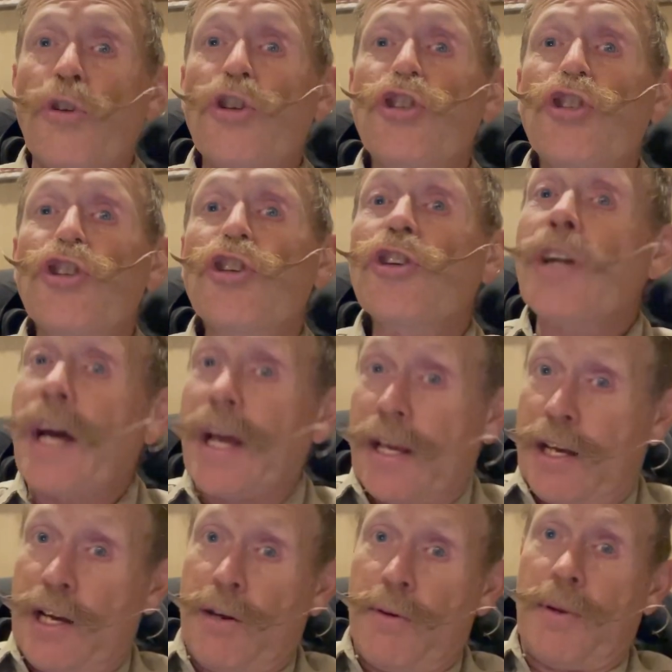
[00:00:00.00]
should I
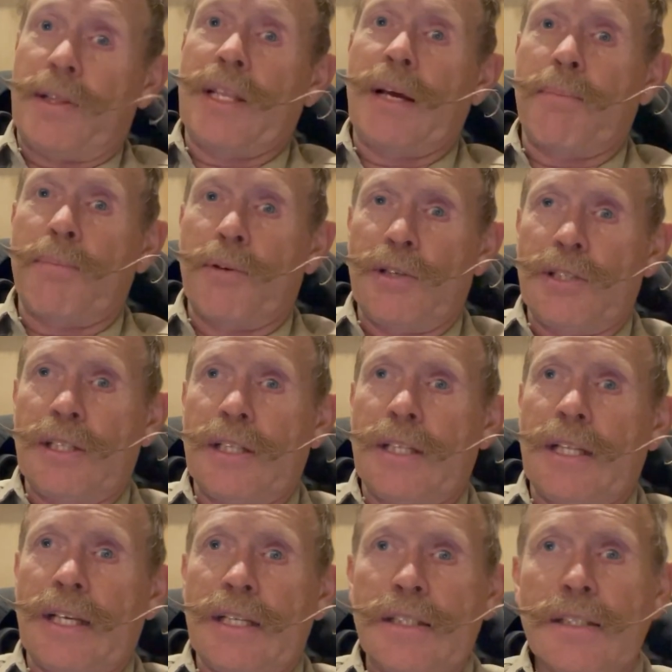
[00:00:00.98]
care what that person
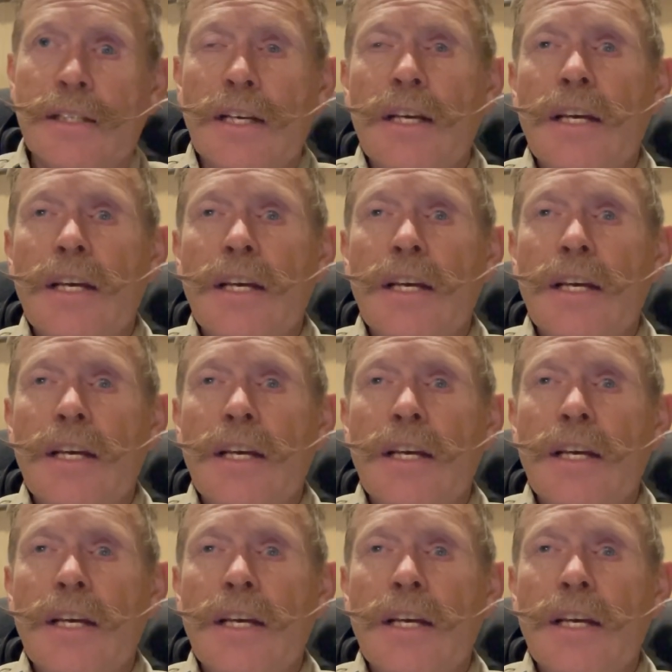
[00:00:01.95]
thinks?